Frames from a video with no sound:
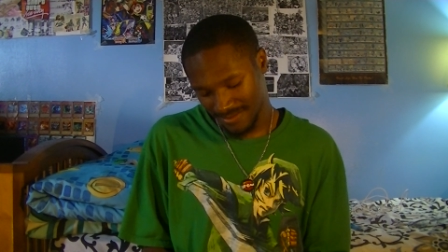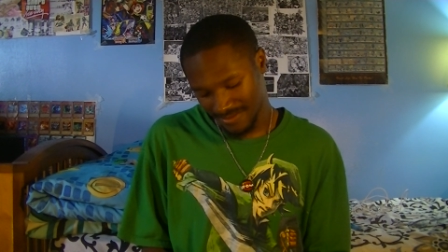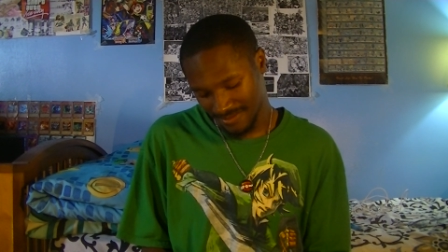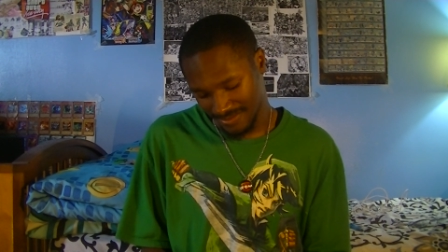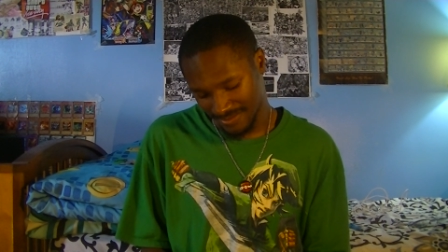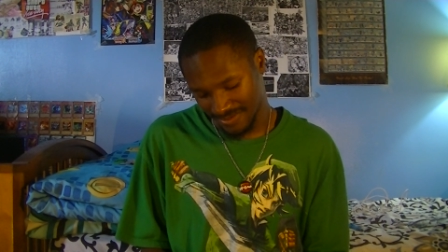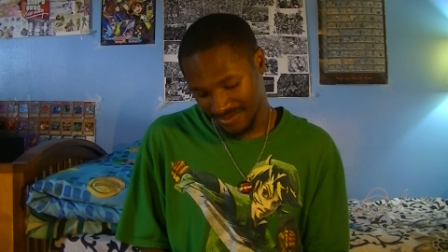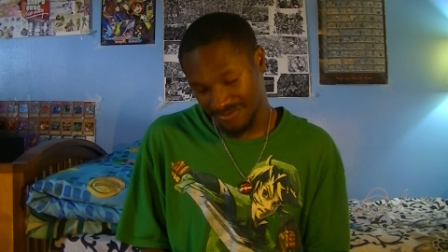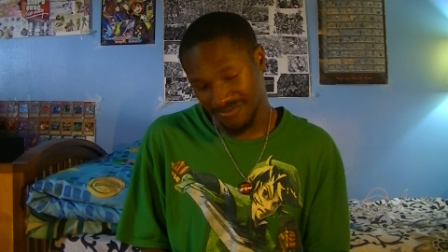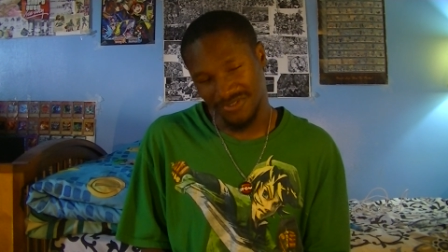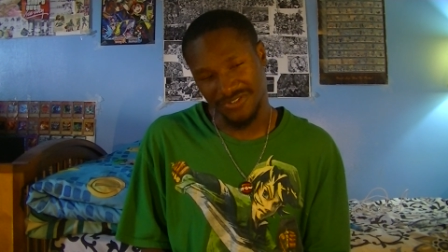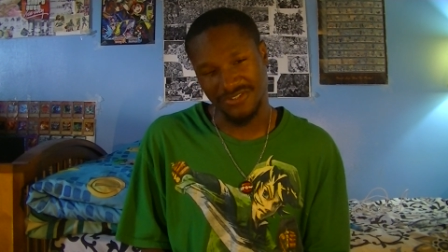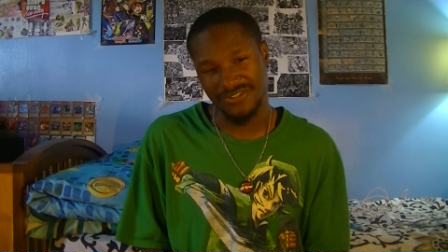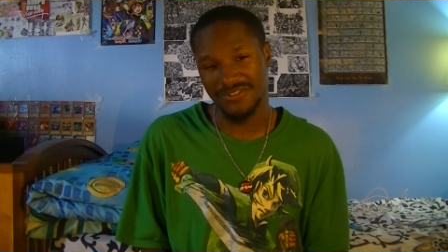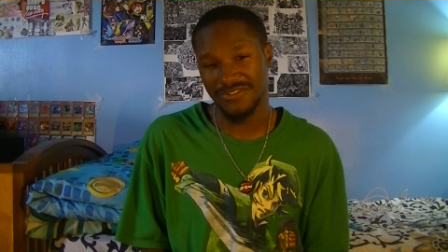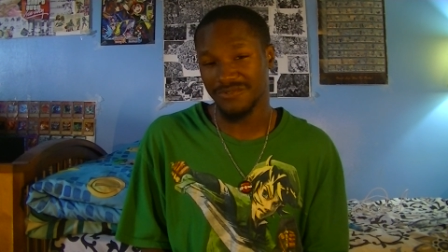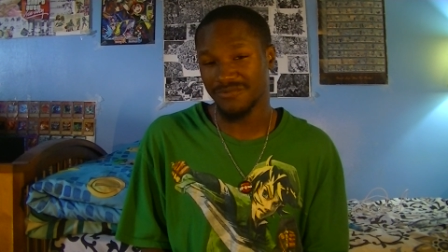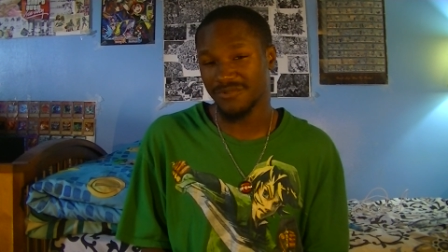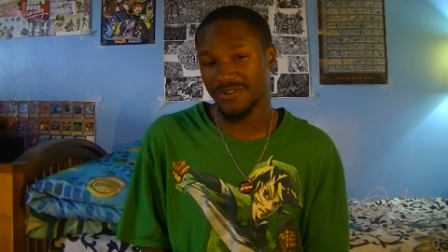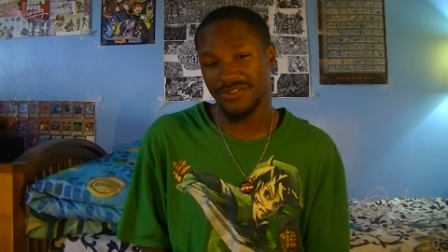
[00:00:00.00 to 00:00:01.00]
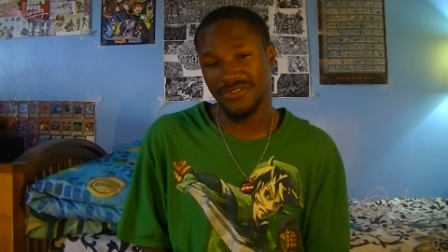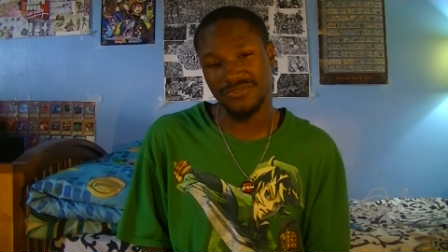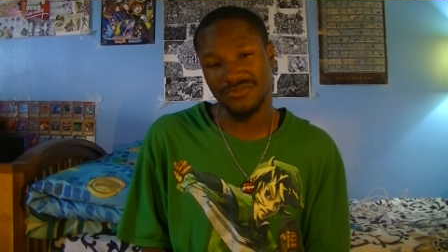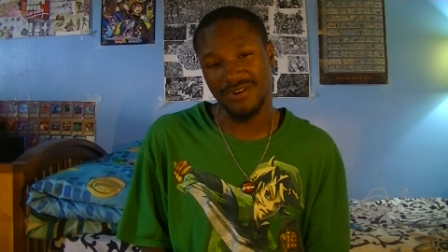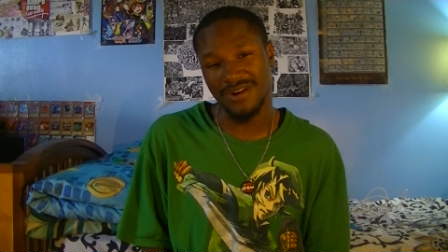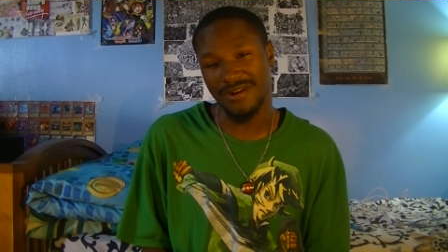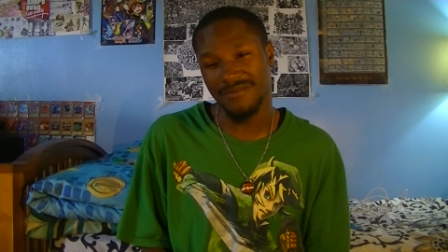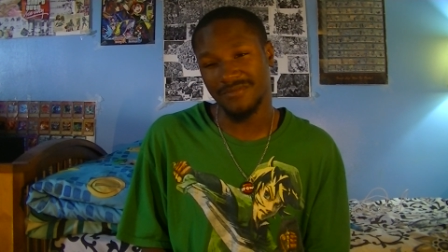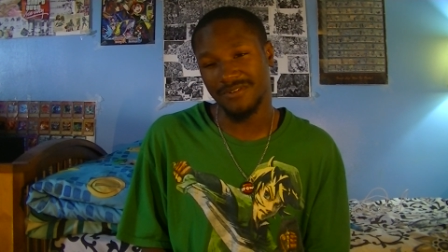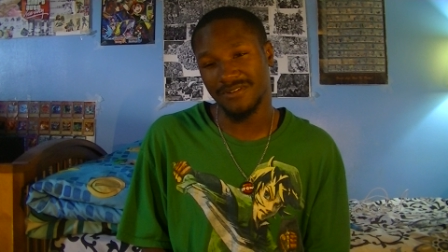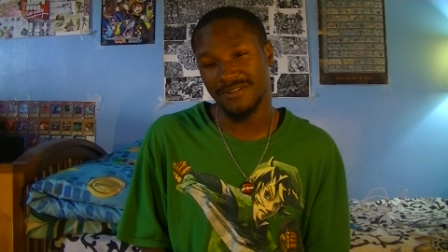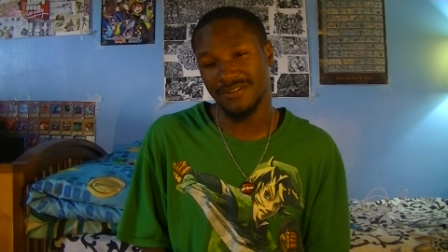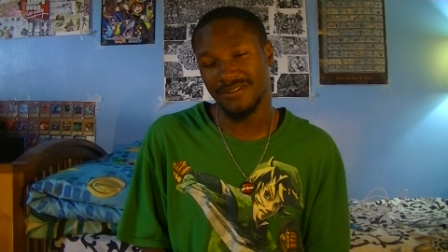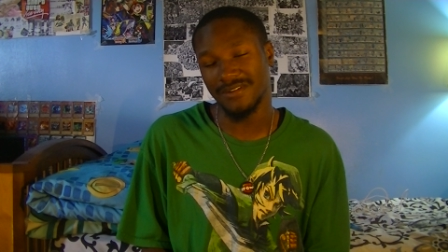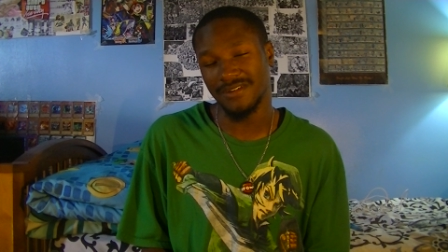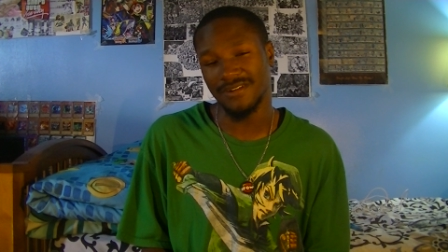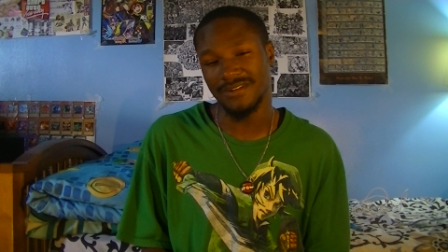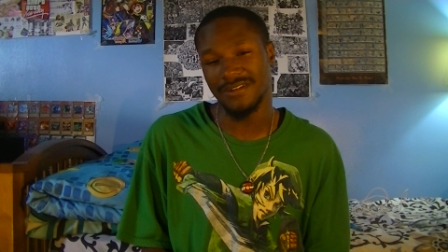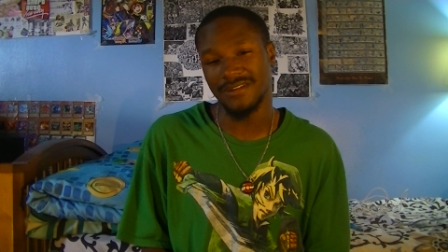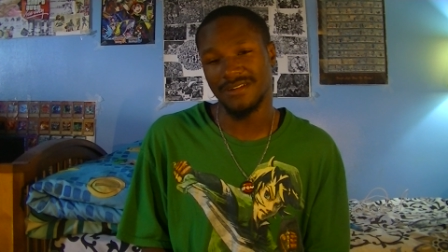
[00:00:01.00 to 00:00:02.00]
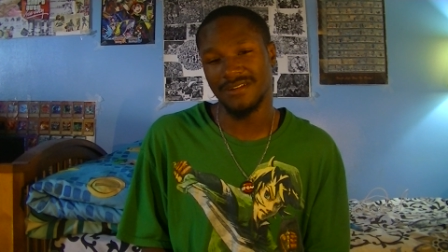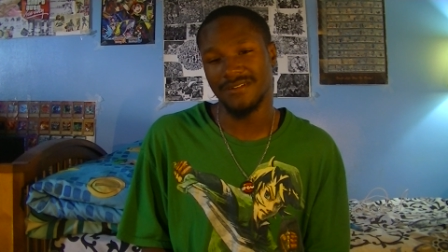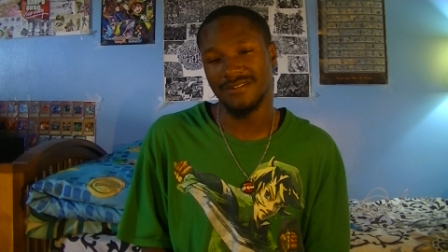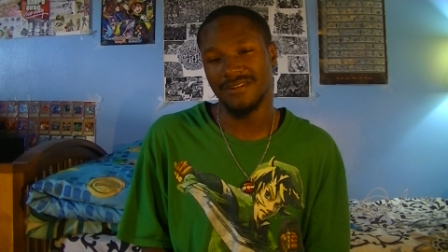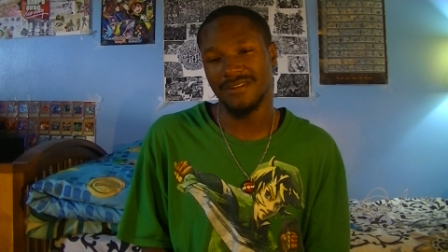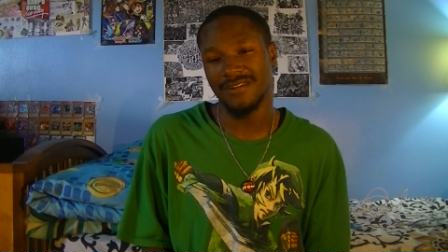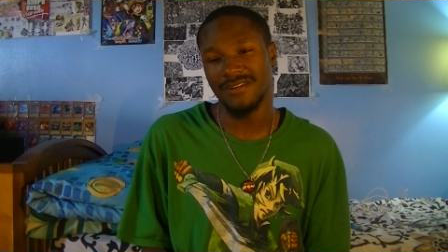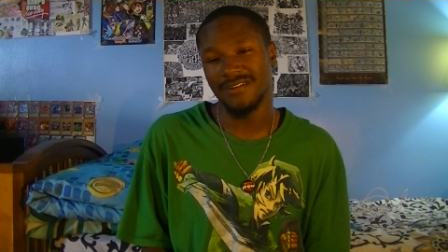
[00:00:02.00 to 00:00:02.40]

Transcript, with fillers: Uh, it was just too much drama, and then